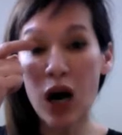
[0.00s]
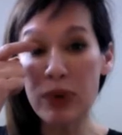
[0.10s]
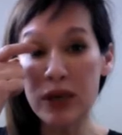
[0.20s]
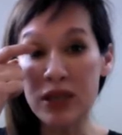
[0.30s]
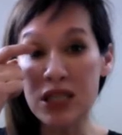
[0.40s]

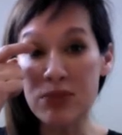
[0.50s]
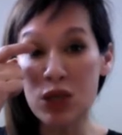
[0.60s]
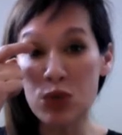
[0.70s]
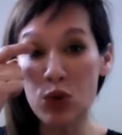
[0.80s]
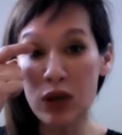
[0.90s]
upper lid, it's
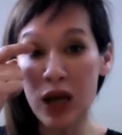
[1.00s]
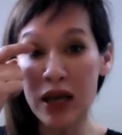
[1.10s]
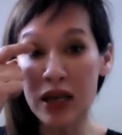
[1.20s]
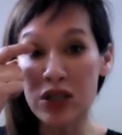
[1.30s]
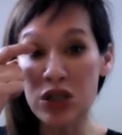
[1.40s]
much more
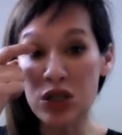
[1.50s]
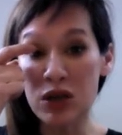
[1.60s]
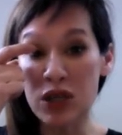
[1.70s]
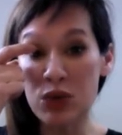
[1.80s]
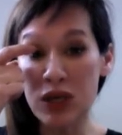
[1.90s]
likely to do it,
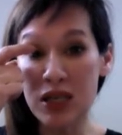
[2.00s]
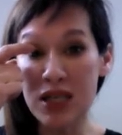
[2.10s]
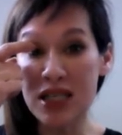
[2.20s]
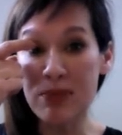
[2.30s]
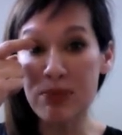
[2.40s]
because what it
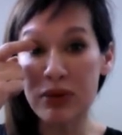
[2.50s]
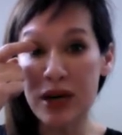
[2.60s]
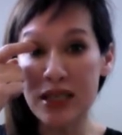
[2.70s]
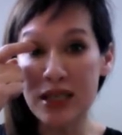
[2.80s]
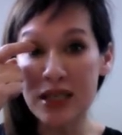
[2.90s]
does is it
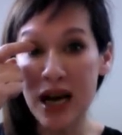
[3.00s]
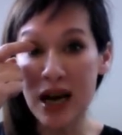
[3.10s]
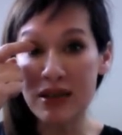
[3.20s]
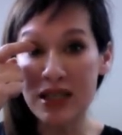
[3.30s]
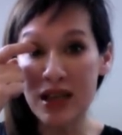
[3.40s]
presses
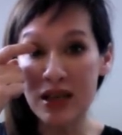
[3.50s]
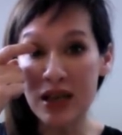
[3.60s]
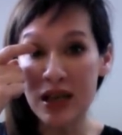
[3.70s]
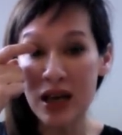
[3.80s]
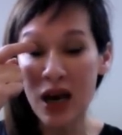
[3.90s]
down
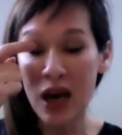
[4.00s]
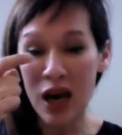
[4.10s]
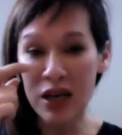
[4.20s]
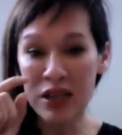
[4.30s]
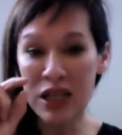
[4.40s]
slightly
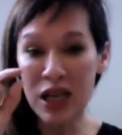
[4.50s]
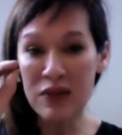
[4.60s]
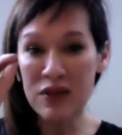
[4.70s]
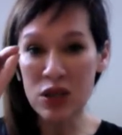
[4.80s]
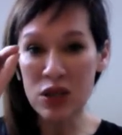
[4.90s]
and gives
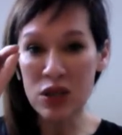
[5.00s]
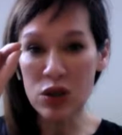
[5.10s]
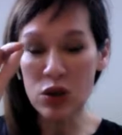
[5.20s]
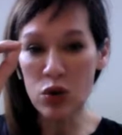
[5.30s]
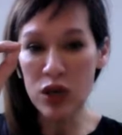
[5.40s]
the
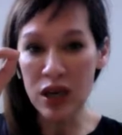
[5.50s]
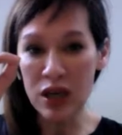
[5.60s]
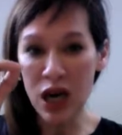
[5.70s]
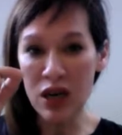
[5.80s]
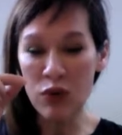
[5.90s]
cornea
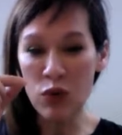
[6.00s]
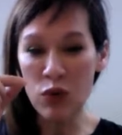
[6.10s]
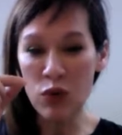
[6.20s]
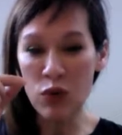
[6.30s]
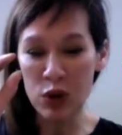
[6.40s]
kind of a
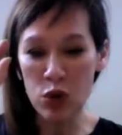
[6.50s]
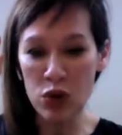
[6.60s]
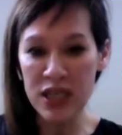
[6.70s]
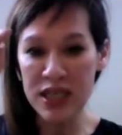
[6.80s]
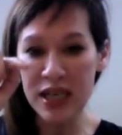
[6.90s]
warped
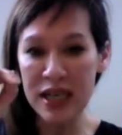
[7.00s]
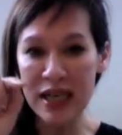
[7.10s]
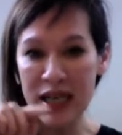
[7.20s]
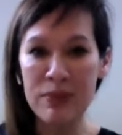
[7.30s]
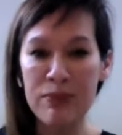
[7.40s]
shape. The cornea is
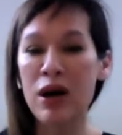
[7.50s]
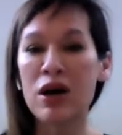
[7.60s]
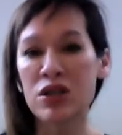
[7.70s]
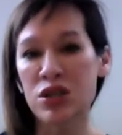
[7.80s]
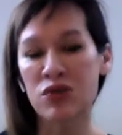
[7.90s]
the clear
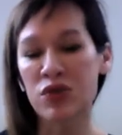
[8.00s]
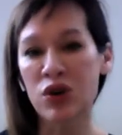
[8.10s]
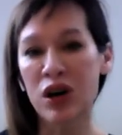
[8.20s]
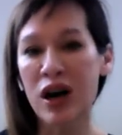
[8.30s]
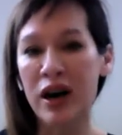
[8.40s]
part of
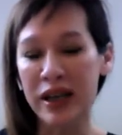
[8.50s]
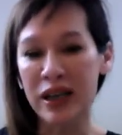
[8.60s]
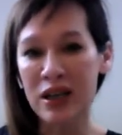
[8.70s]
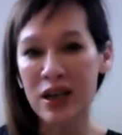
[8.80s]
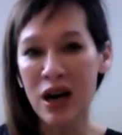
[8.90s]
your
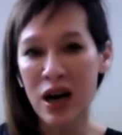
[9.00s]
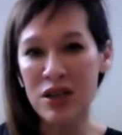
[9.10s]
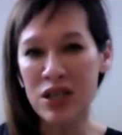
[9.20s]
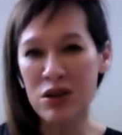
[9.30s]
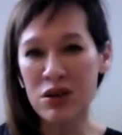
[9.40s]
eye.
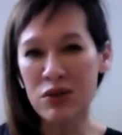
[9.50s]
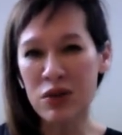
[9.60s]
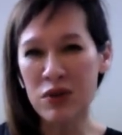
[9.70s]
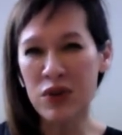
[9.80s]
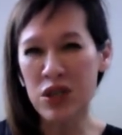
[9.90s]
And so
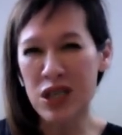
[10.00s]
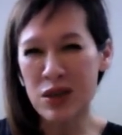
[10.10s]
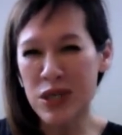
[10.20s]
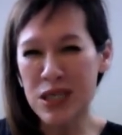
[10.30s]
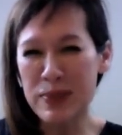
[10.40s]
the vision
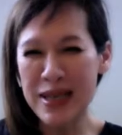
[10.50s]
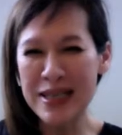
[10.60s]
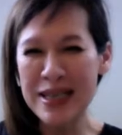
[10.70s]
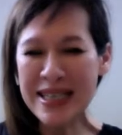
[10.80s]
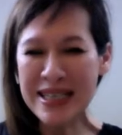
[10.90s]
can just be a
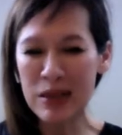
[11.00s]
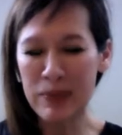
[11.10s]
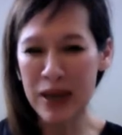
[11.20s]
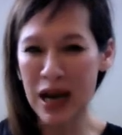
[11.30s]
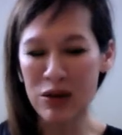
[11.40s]
little
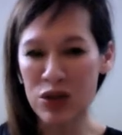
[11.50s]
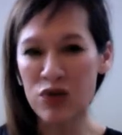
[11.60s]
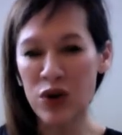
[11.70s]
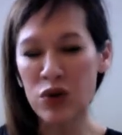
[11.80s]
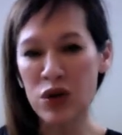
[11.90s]
bit out of
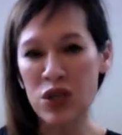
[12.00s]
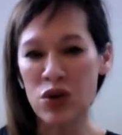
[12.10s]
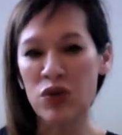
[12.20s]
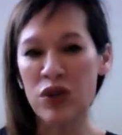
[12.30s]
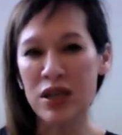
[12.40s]
focus
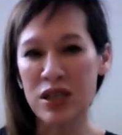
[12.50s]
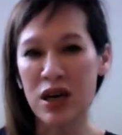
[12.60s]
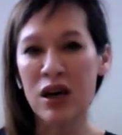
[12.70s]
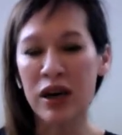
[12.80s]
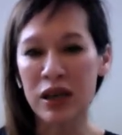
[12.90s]
on that
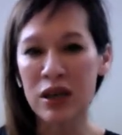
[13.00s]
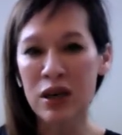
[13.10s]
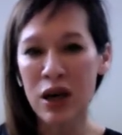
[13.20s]
eye.